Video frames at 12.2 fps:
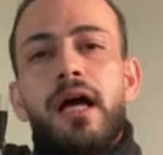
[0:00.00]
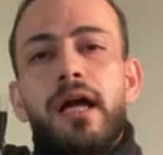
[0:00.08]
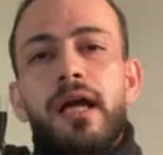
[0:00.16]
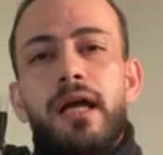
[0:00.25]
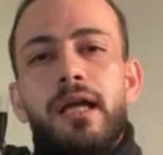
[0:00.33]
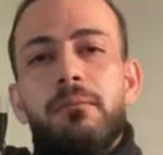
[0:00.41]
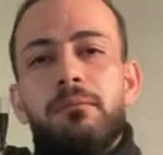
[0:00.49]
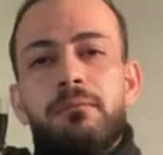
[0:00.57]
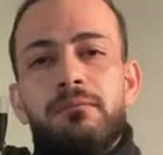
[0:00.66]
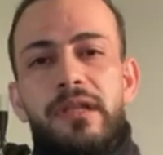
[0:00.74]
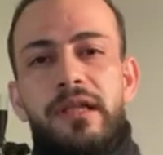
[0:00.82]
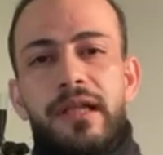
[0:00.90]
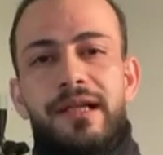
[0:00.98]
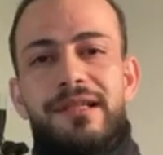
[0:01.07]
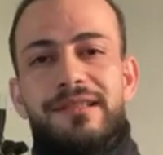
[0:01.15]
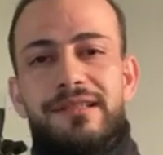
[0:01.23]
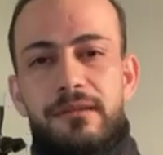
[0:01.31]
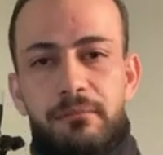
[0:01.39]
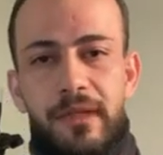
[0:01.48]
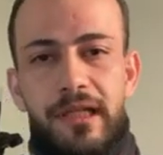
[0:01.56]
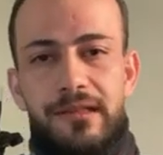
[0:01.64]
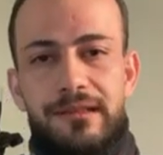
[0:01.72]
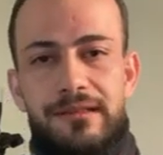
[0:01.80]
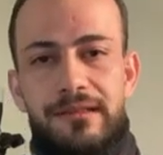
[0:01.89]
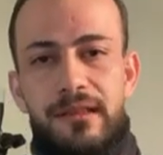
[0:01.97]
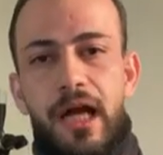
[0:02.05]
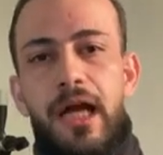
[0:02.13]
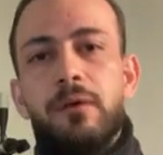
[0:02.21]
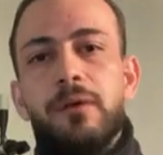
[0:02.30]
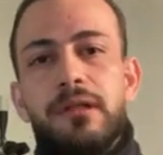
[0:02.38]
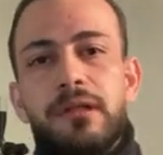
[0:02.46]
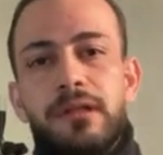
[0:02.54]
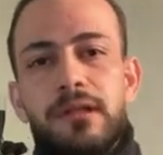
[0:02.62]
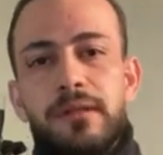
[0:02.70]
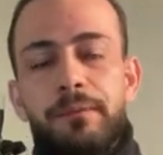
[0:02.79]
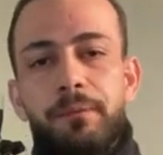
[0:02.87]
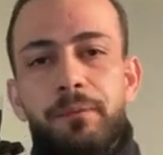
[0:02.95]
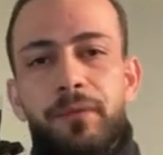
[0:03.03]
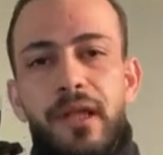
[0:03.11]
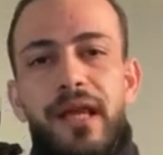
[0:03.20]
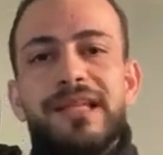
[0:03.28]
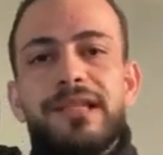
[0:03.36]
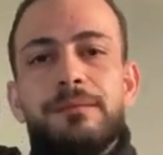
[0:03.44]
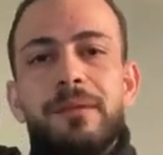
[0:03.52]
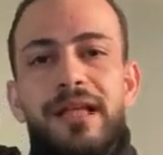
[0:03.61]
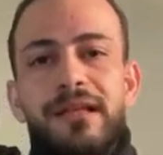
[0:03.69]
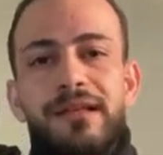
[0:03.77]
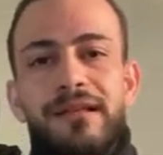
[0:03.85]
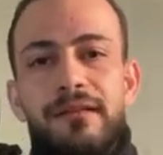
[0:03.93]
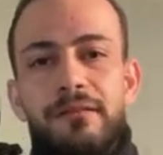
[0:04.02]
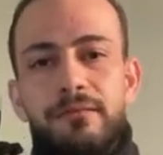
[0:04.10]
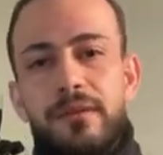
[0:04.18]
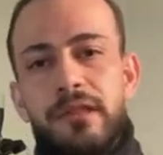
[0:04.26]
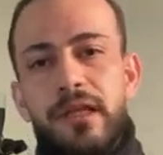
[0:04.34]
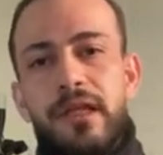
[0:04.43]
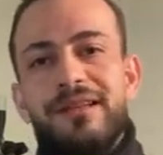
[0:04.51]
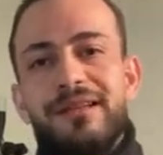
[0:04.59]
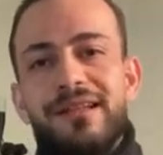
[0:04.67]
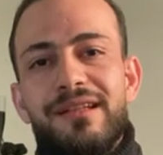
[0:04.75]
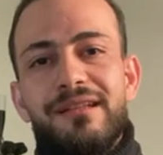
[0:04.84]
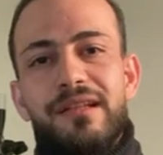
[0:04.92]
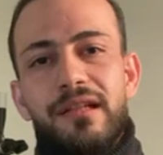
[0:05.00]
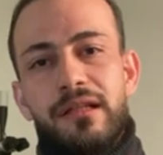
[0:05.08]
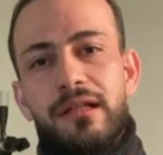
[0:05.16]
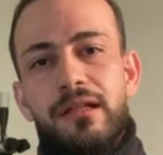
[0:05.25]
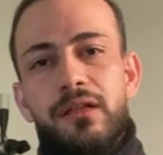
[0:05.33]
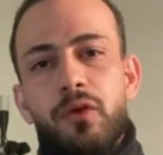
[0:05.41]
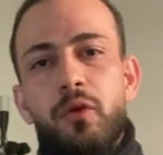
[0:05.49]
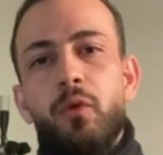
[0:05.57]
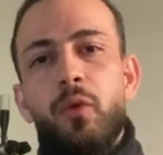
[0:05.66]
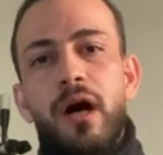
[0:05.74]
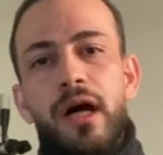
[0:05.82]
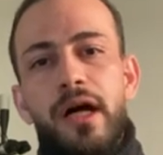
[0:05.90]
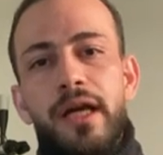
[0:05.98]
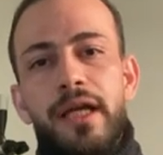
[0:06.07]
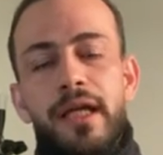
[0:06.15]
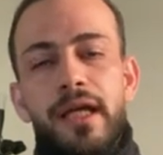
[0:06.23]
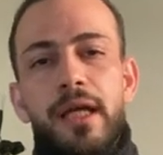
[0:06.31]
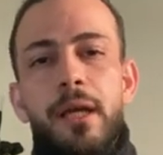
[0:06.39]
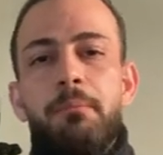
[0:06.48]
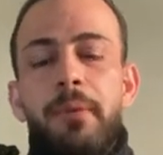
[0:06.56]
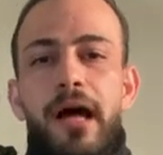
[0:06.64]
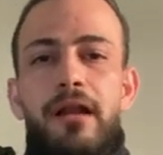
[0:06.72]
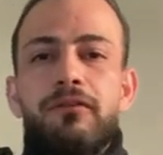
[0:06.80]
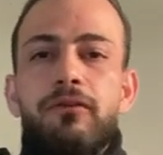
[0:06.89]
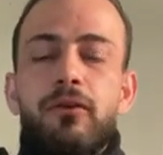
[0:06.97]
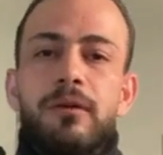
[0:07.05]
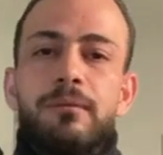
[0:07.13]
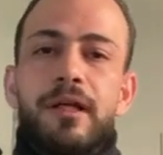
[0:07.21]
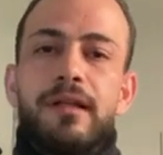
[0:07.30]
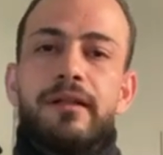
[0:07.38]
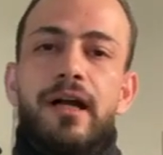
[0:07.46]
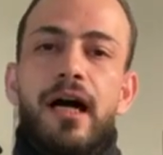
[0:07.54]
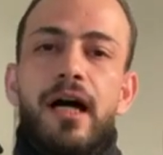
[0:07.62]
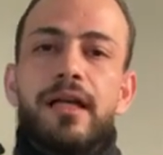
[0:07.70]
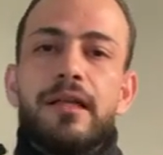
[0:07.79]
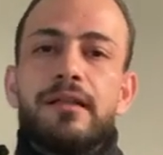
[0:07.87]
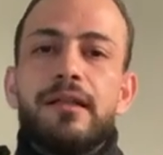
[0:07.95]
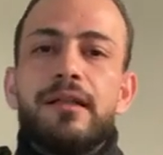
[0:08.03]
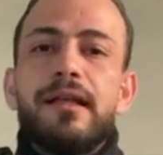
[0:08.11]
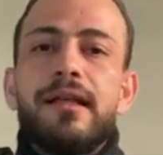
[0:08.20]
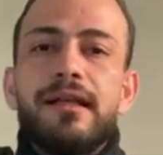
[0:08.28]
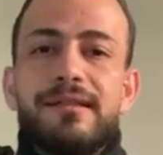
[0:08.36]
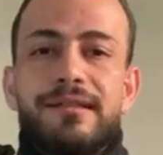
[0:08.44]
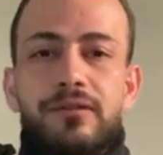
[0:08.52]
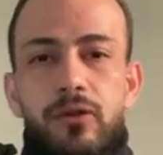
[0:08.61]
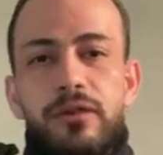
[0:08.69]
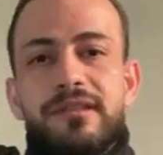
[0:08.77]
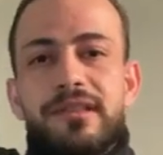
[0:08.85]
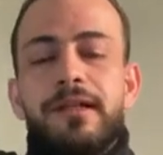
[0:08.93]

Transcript: In next minutes, I will explain in detail why paraformaldehyde is toxic.